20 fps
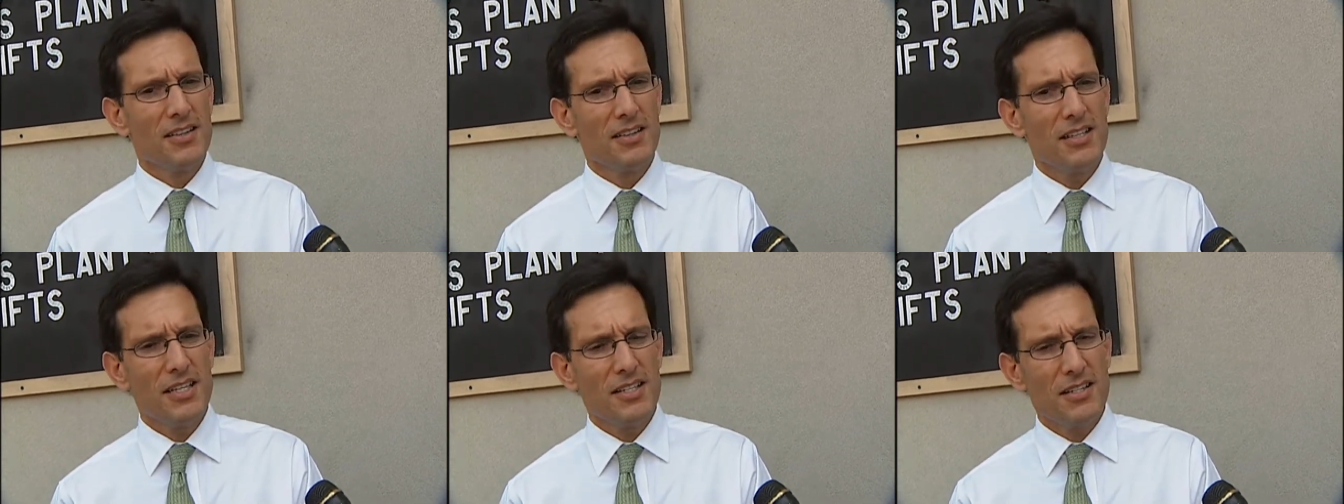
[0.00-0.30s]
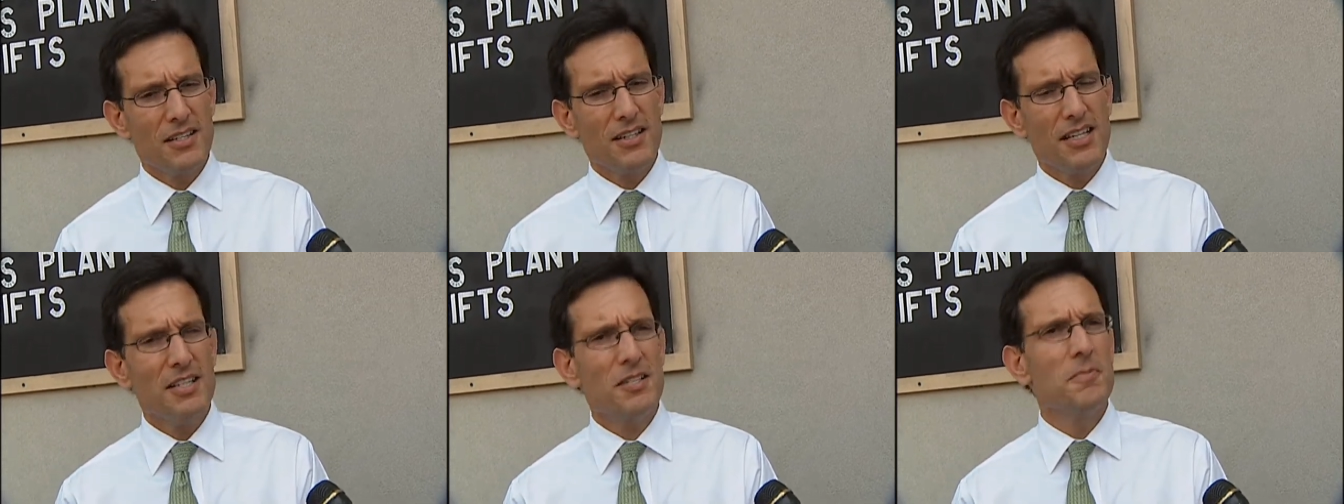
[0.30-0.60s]
let,
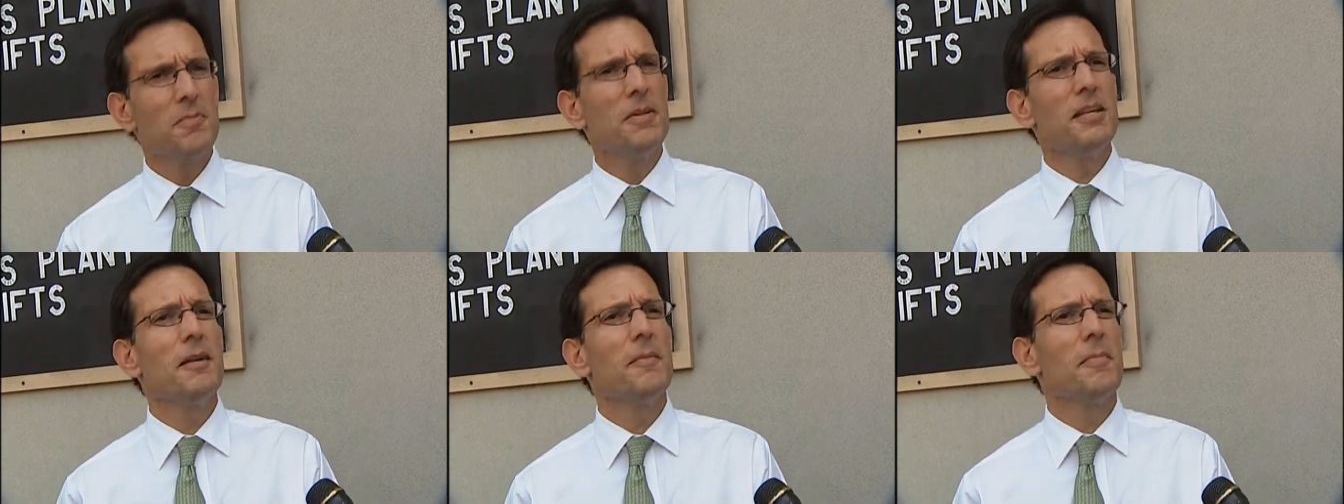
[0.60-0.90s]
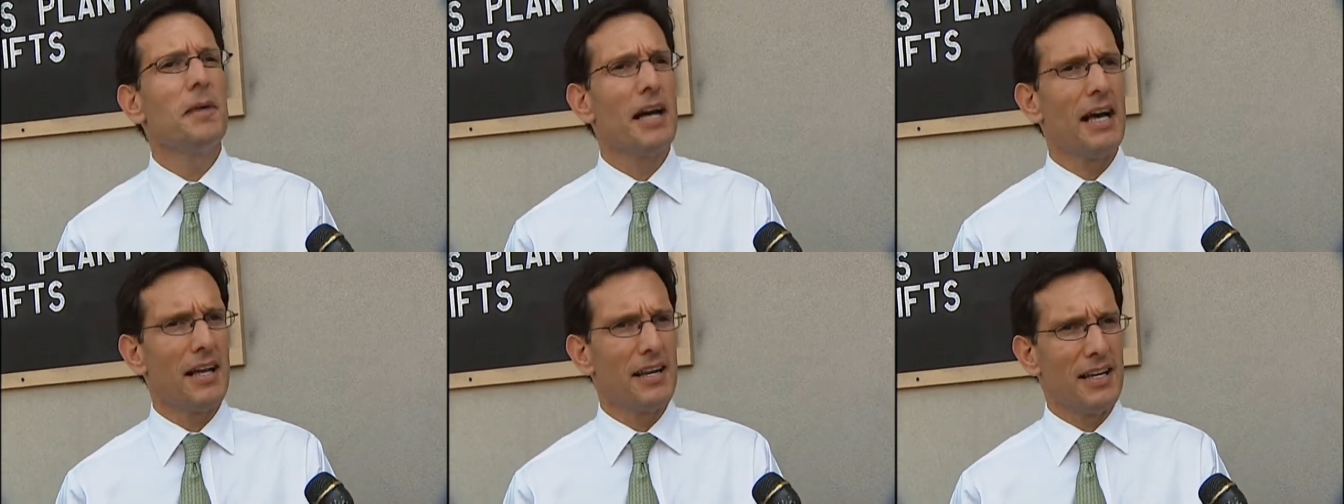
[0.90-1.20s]
us be
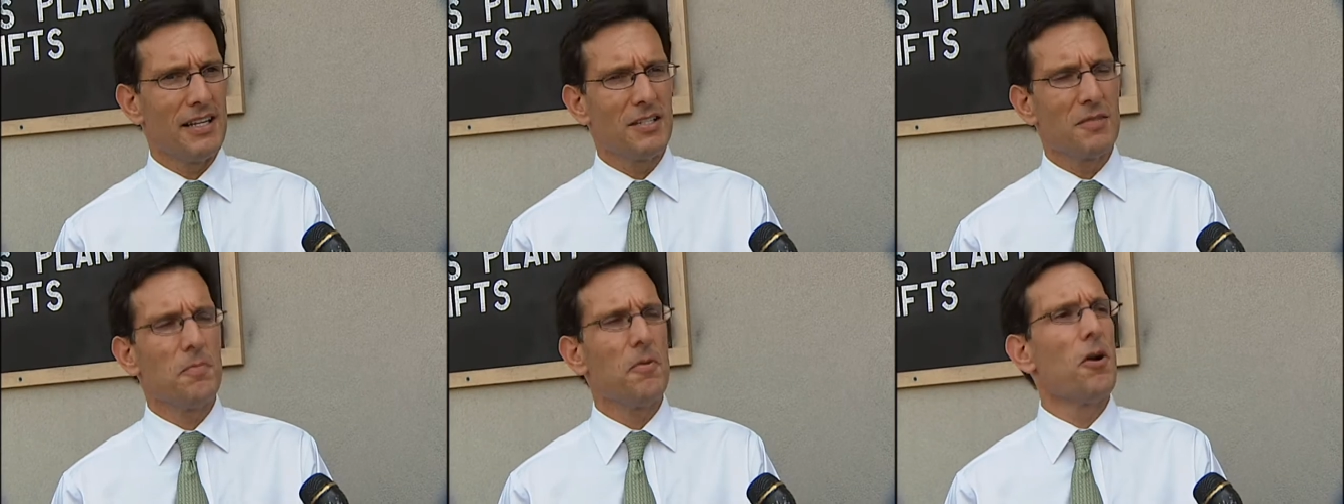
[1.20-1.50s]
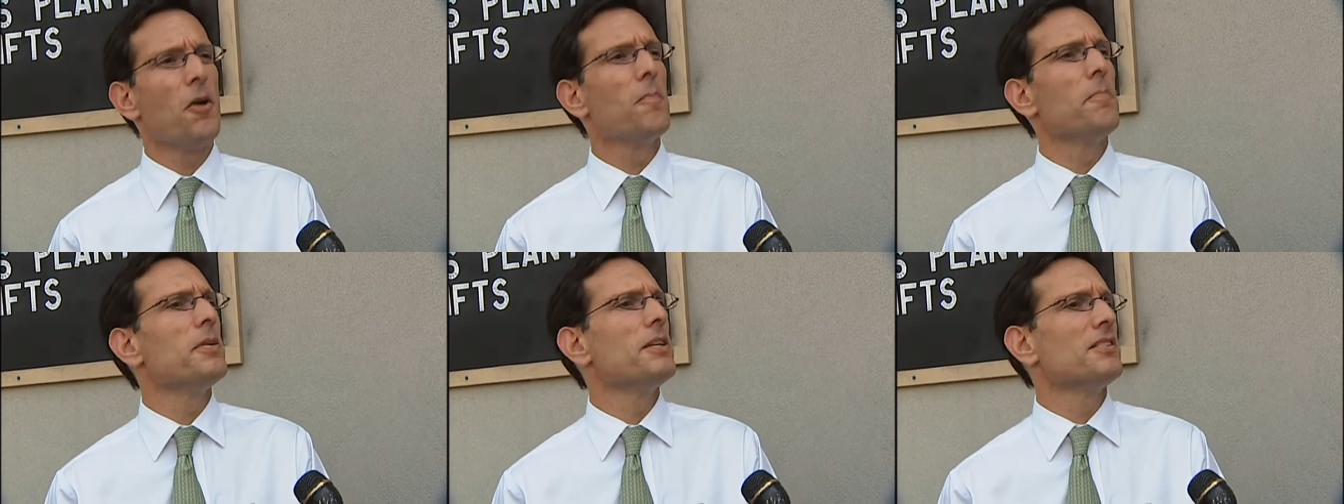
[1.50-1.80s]
about a
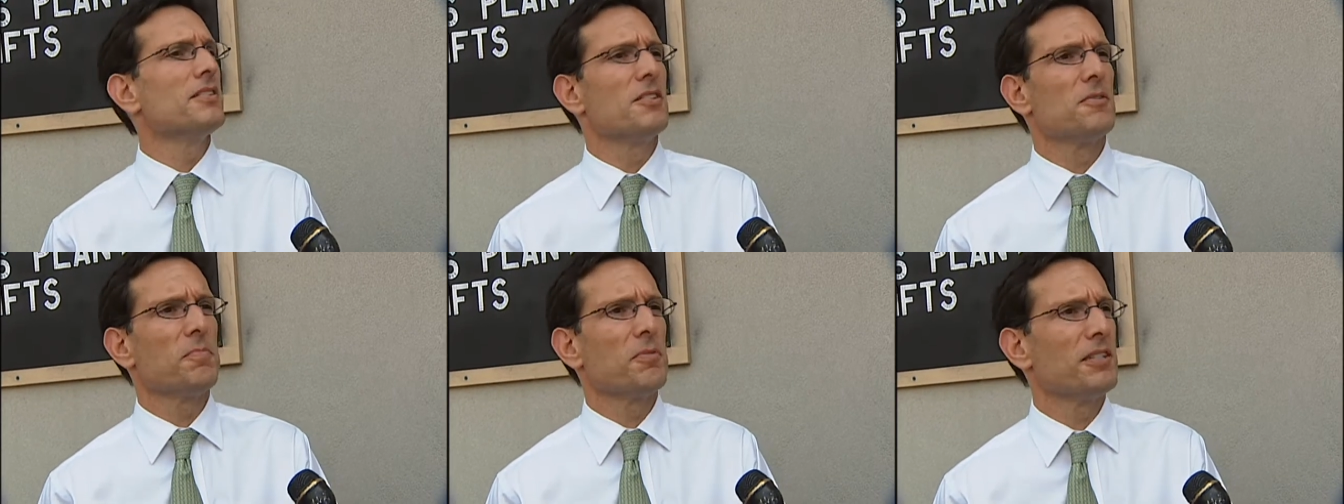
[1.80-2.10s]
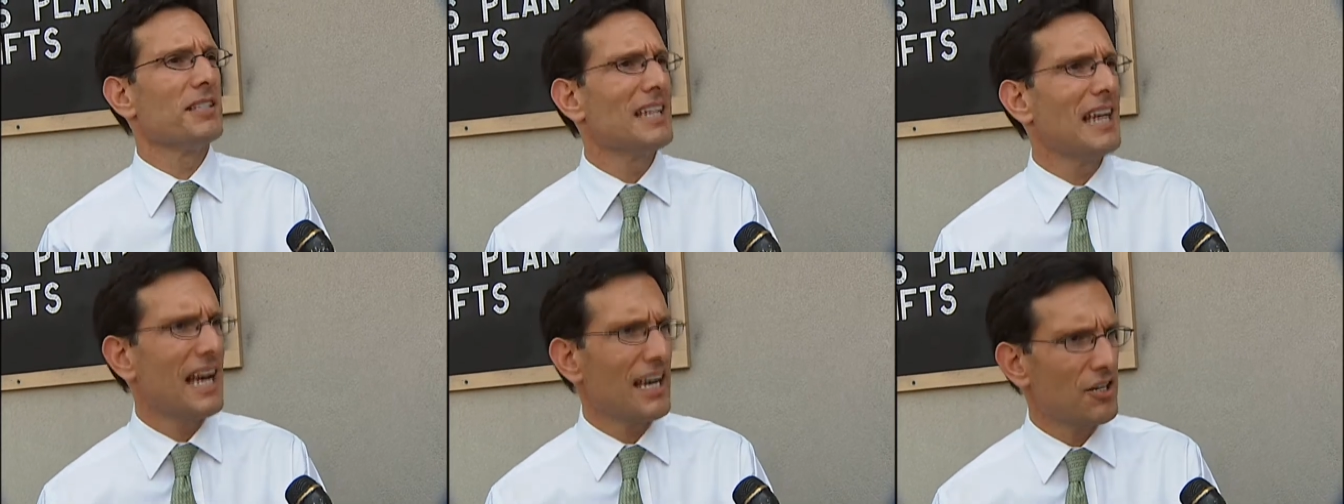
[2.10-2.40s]
Small Business
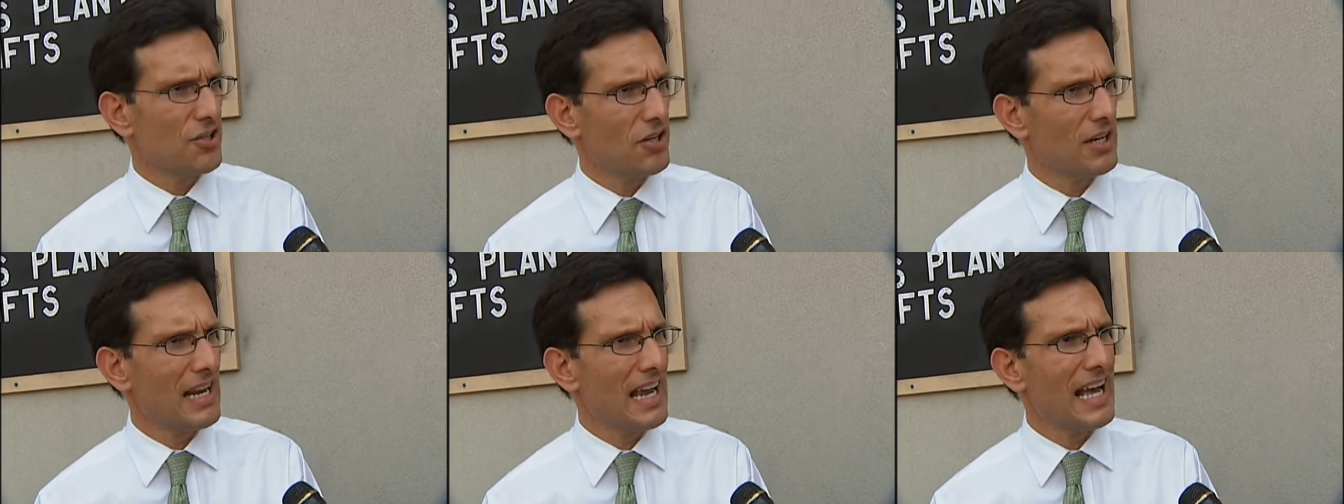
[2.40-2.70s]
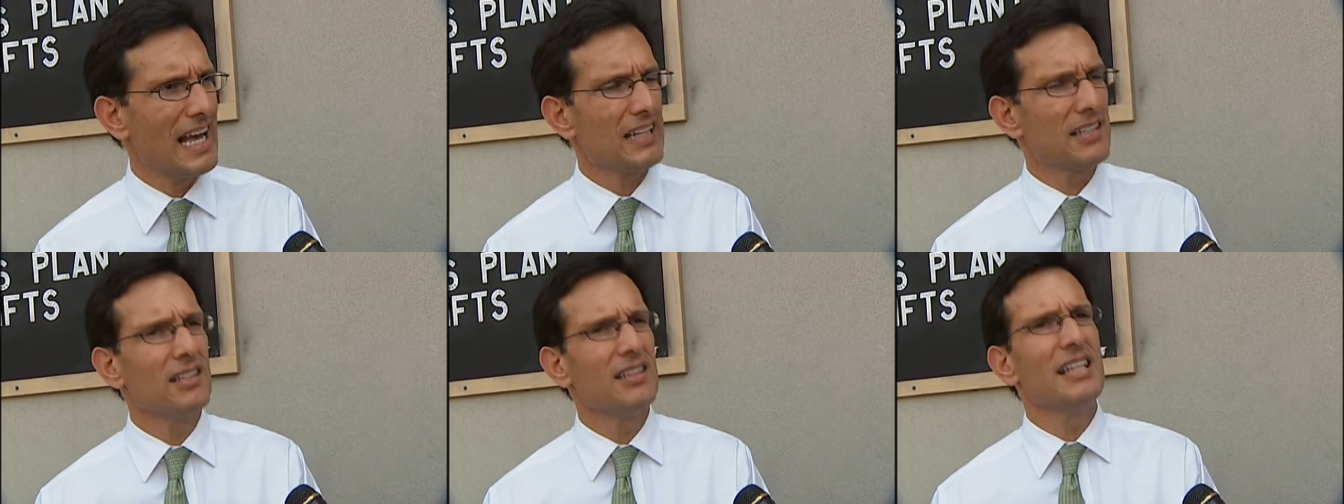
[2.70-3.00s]
Protection
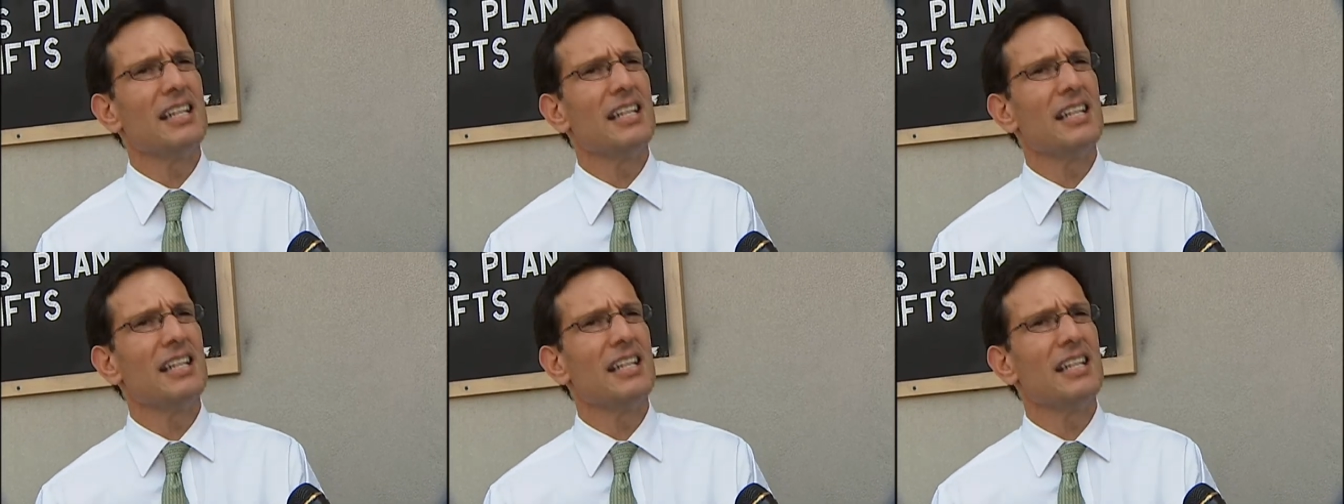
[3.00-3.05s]
Act.